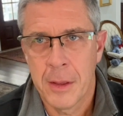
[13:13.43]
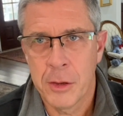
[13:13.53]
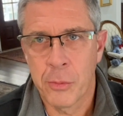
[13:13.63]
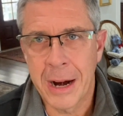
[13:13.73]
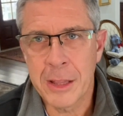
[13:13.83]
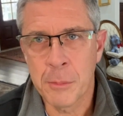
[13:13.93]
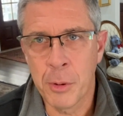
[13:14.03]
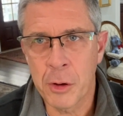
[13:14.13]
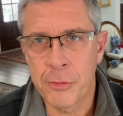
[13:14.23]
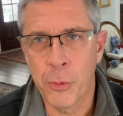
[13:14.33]
You're writing the
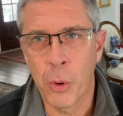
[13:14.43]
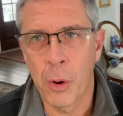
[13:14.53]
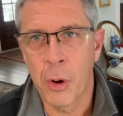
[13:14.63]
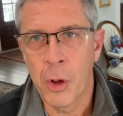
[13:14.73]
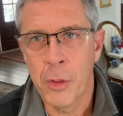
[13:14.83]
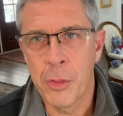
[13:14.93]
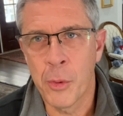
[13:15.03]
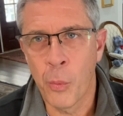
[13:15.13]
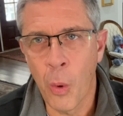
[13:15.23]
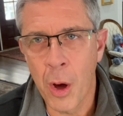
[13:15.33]
book for
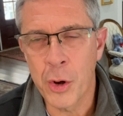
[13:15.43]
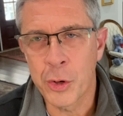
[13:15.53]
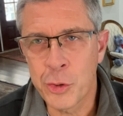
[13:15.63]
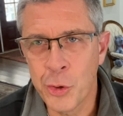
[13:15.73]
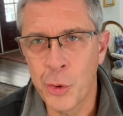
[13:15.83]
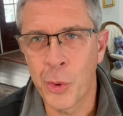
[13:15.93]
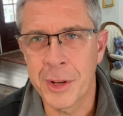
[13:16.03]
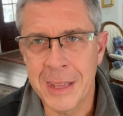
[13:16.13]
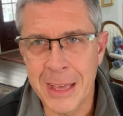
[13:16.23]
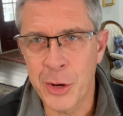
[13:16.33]
the one or two or
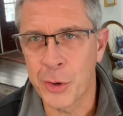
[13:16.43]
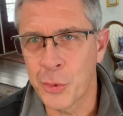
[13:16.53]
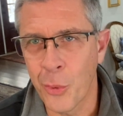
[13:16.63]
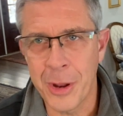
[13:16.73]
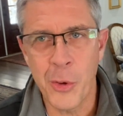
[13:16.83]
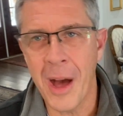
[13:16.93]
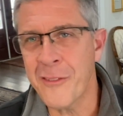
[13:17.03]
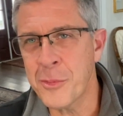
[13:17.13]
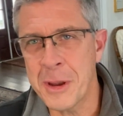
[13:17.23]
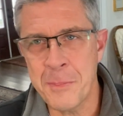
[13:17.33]
10 or 20,
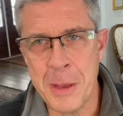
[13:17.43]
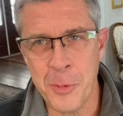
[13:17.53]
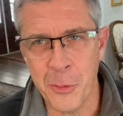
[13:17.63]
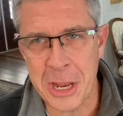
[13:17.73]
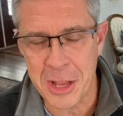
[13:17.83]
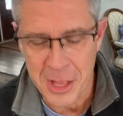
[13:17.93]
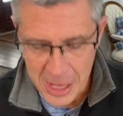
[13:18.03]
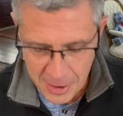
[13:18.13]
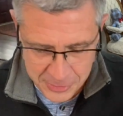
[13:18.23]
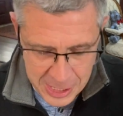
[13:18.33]
however many people read it.
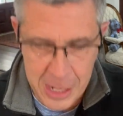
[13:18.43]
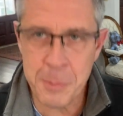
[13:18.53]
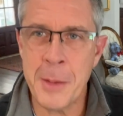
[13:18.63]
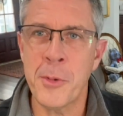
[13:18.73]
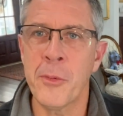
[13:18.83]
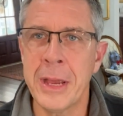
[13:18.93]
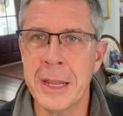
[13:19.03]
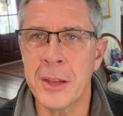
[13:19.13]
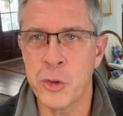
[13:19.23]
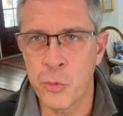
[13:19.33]
If 10 people read
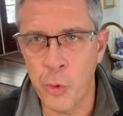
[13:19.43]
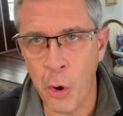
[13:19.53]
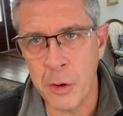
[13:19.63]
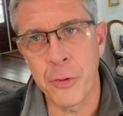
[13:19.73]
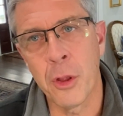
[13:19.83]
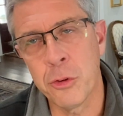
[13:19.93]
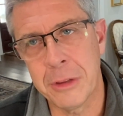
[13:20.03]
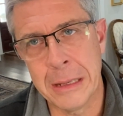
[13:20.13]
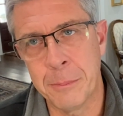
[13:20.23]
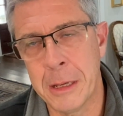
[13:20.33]
it, you wrote it for those
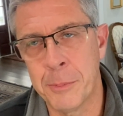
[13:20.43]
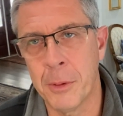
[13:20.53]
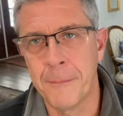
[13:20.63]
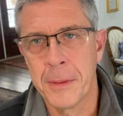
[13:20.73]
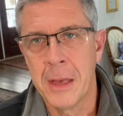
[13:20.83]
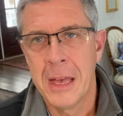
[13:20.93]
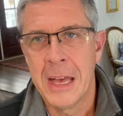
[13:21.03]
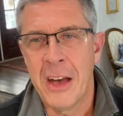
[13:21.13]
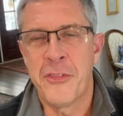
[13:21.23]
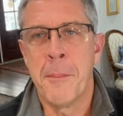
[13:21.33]
10 people.
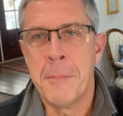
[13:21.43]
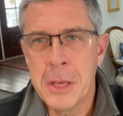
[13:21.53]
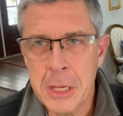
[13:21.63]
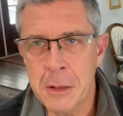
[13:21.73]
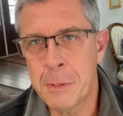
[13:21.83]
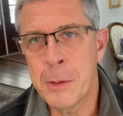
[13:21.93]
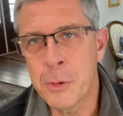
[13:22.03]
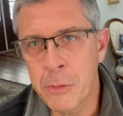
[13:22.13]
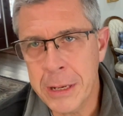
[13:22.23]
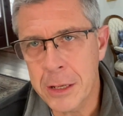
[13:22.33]
If a million
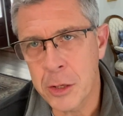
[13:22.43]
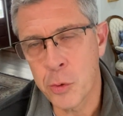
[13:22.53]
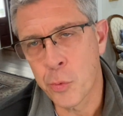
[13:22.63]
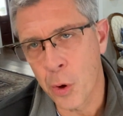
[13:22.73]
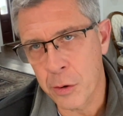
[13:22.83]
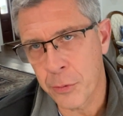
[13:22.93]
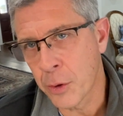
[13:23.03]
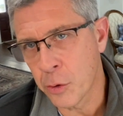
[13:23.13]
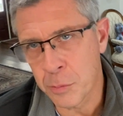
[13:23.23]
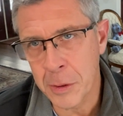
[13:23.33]
people read it, you wrote it for
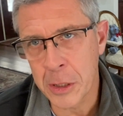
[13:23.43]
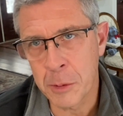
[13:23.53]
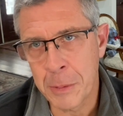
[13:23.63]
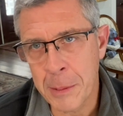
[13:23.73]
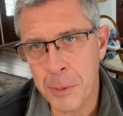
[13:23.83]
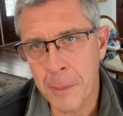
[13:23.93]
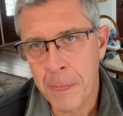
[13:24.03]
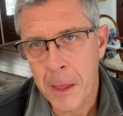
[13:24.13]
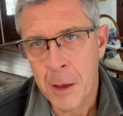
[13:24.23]
those million people.